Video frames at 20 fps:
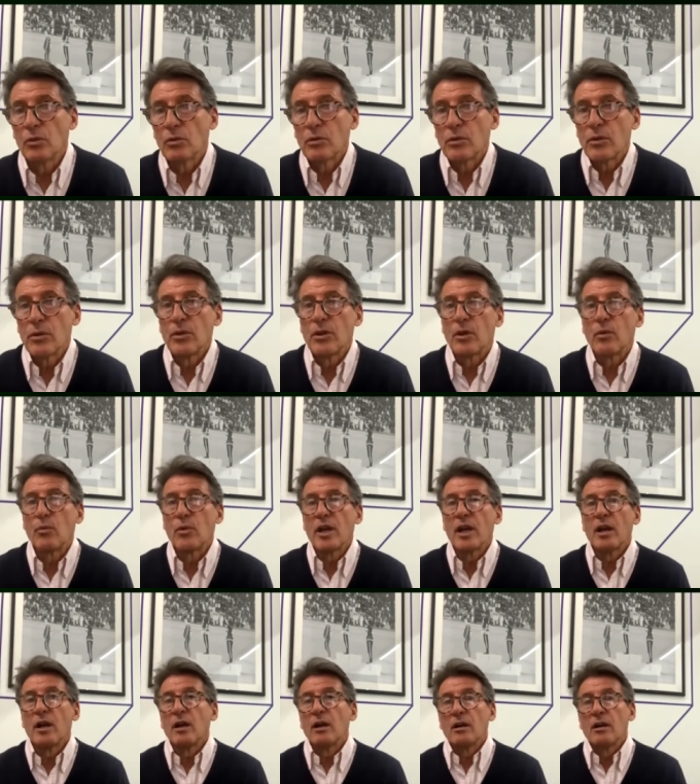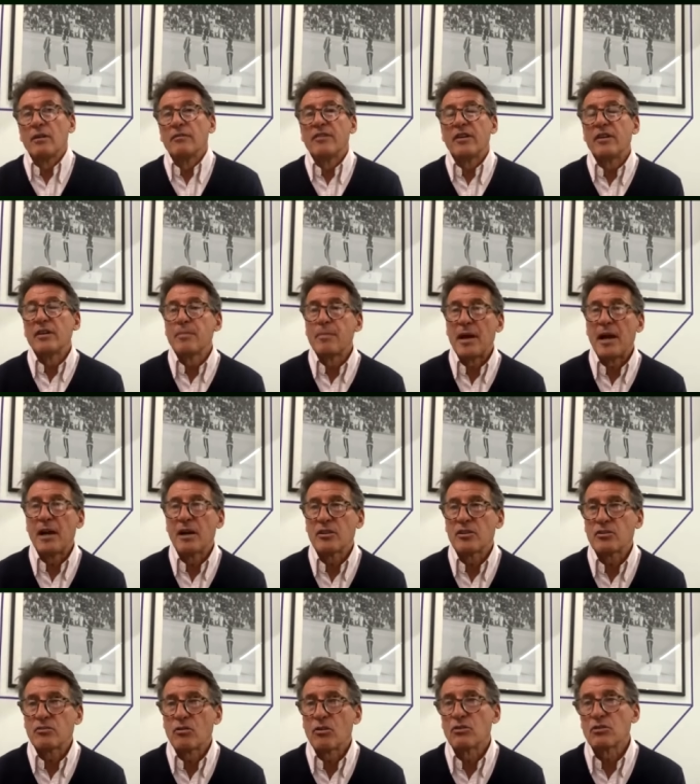Look, you know, we are a very
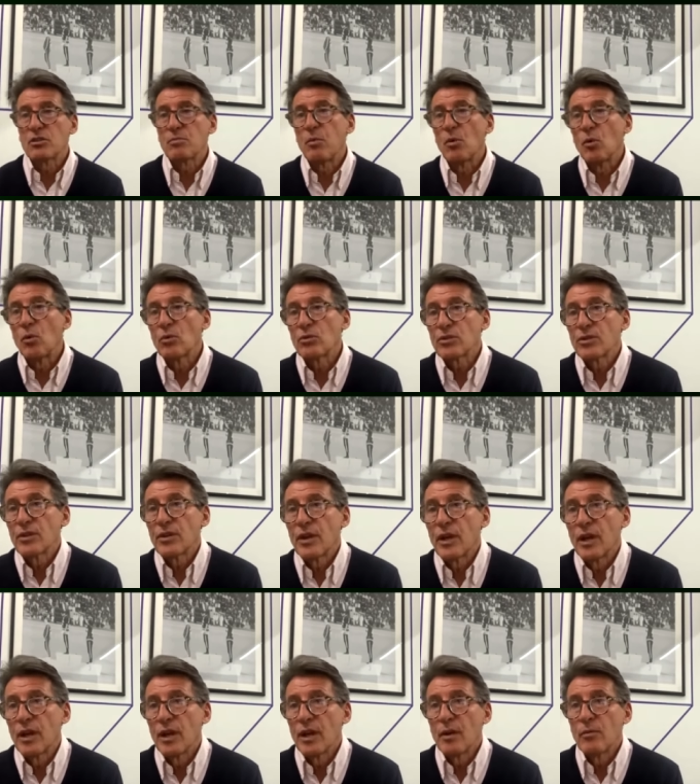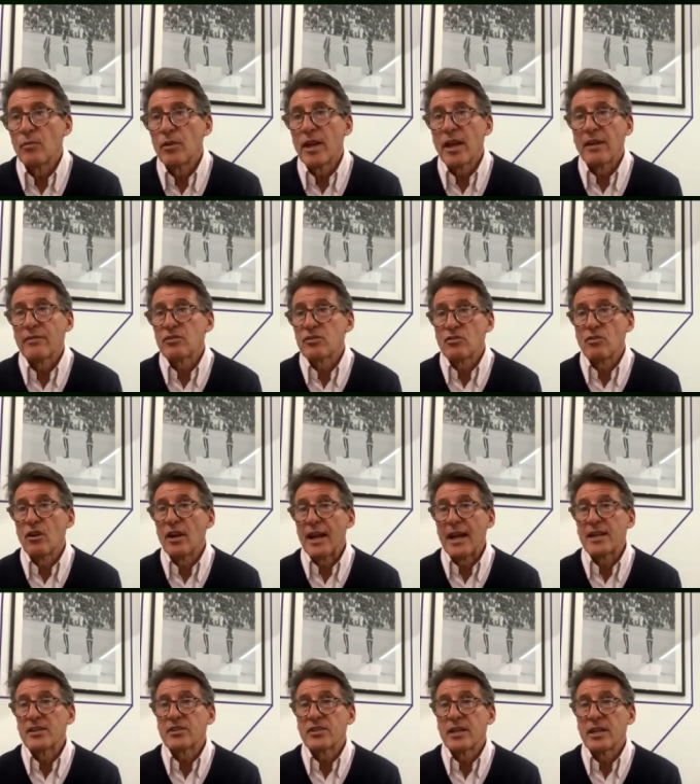part strong sport. Um, we have strong
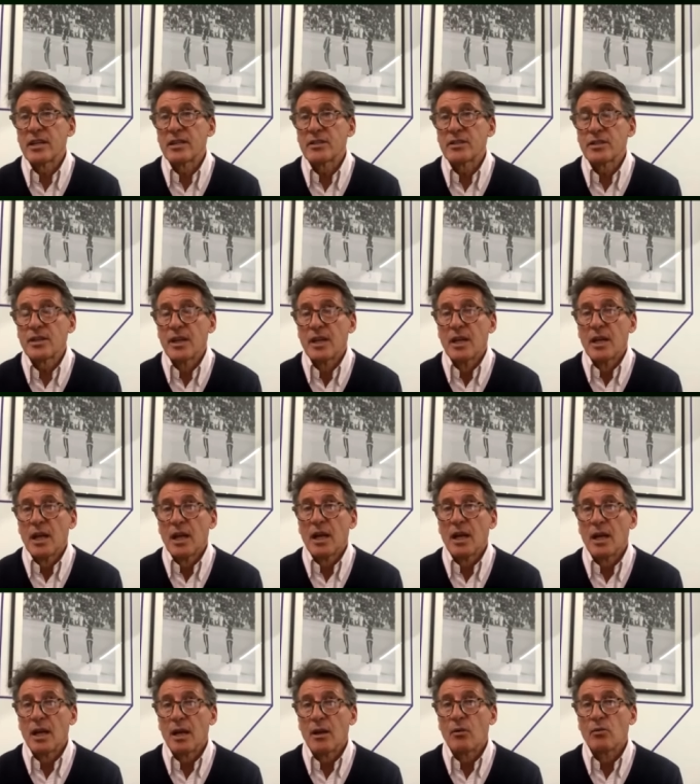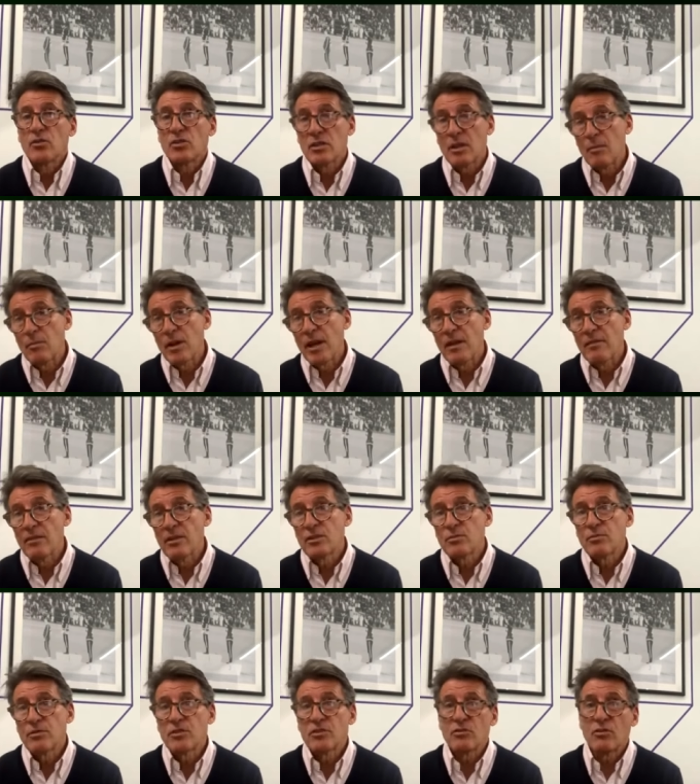assets. Uh, some
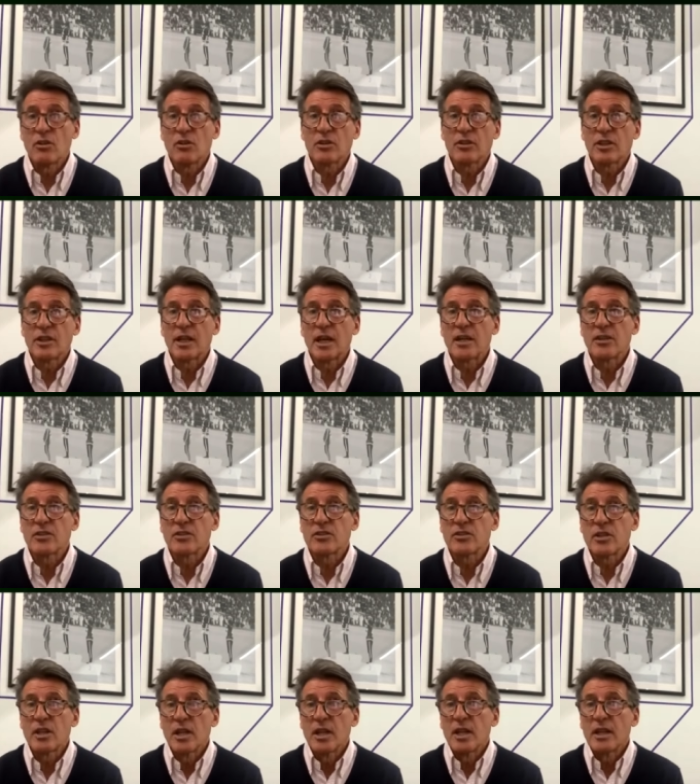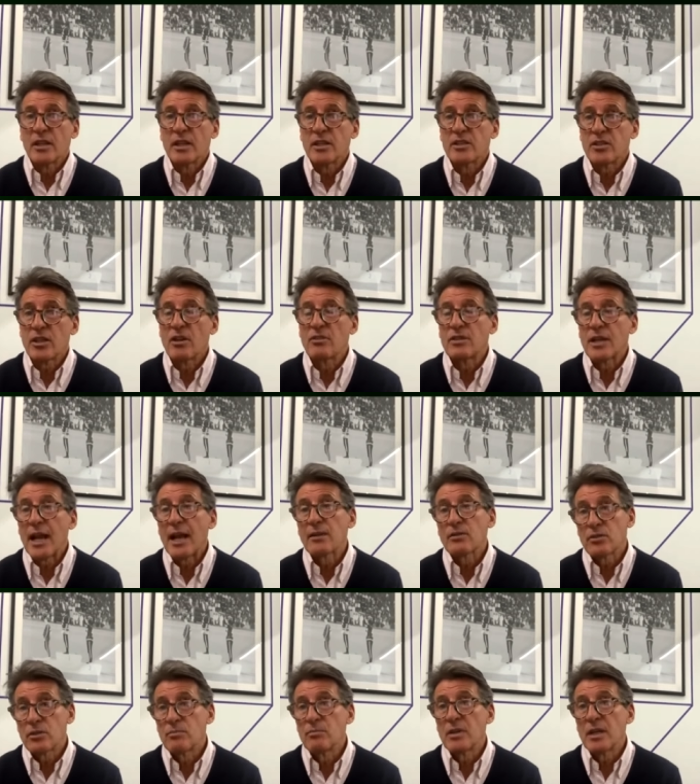areas we're stronger than others. There's no
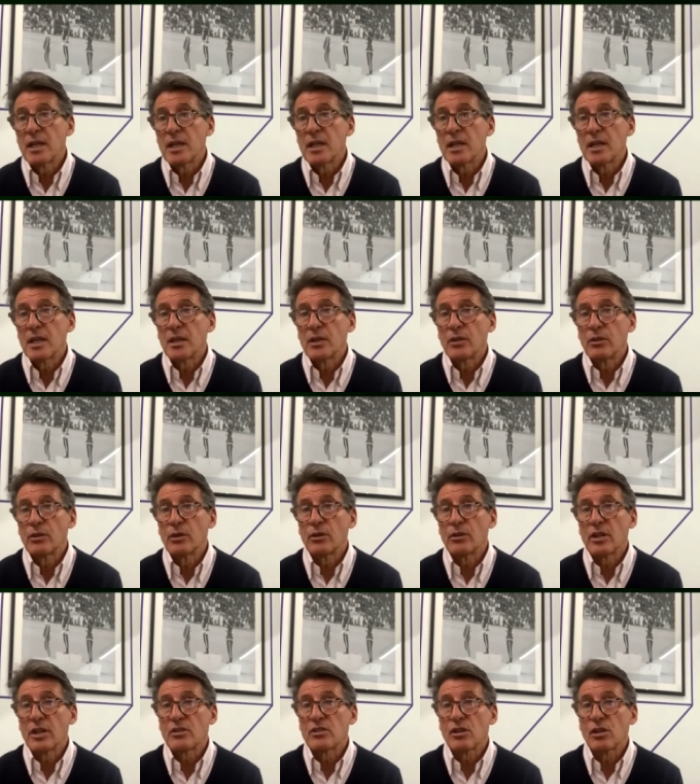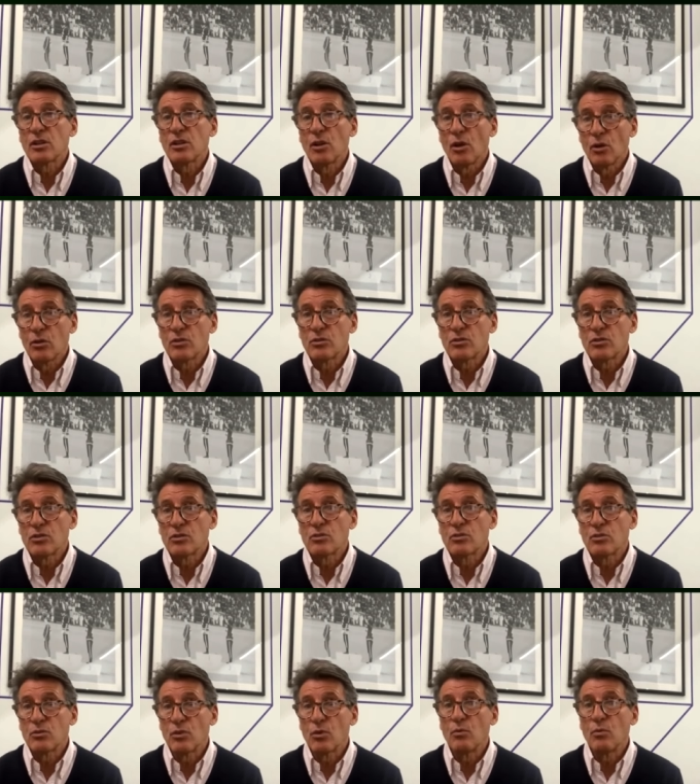doubt to me. You know, there's a lot
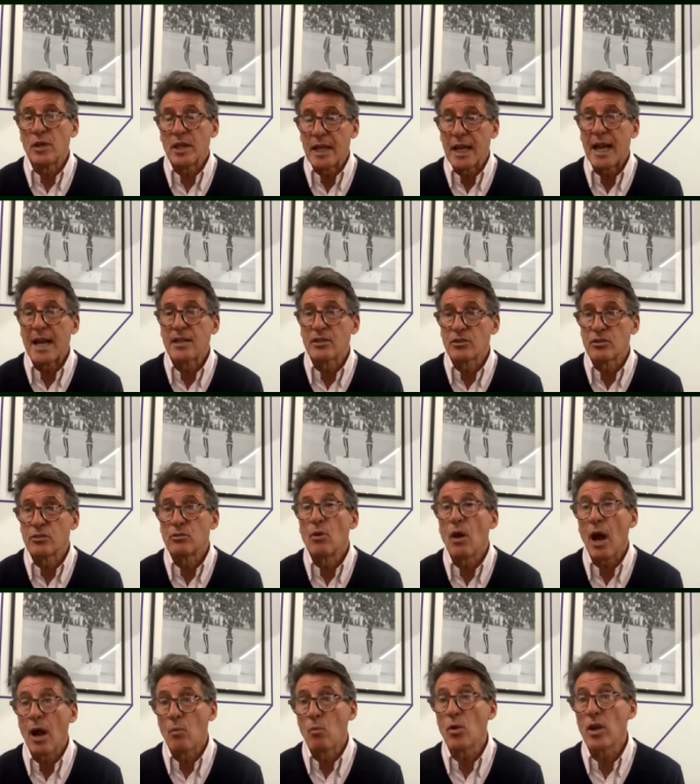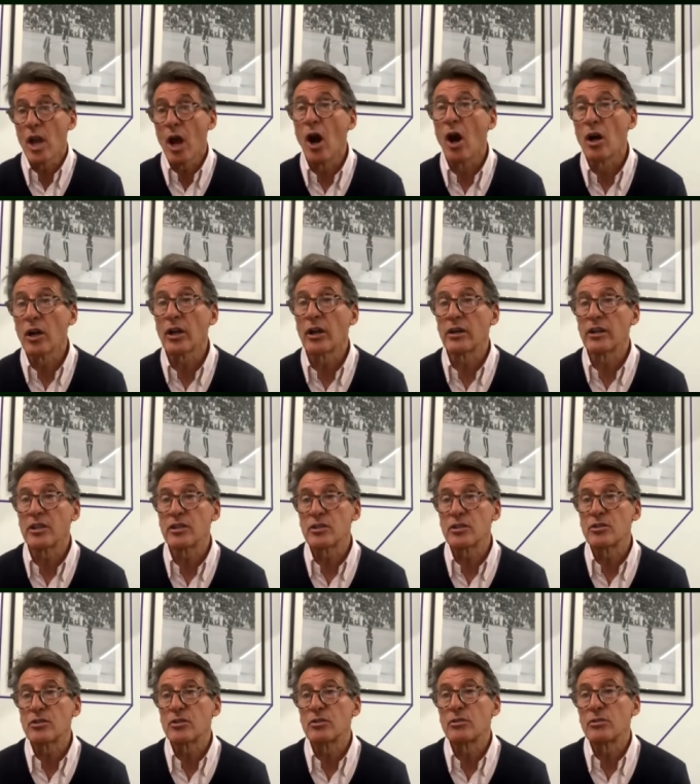that we can do and we are going
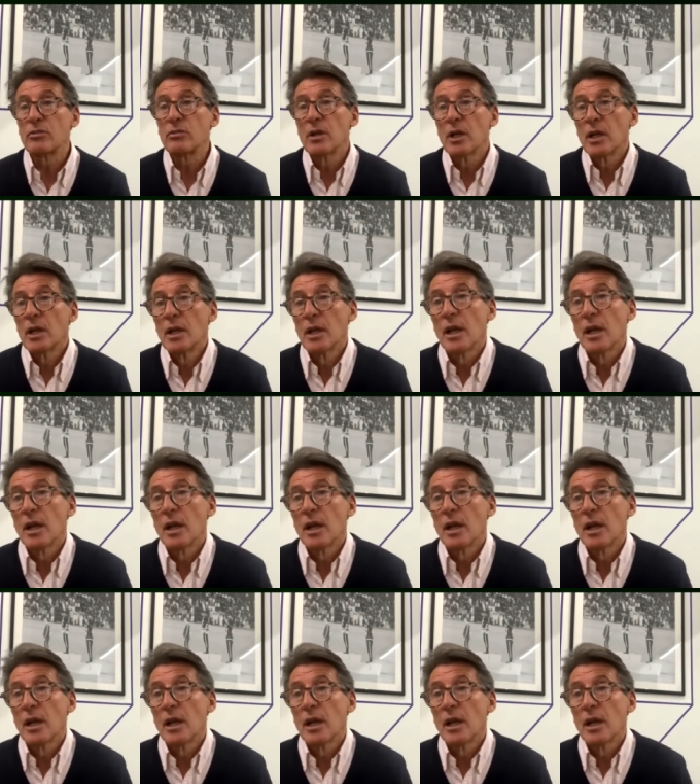to do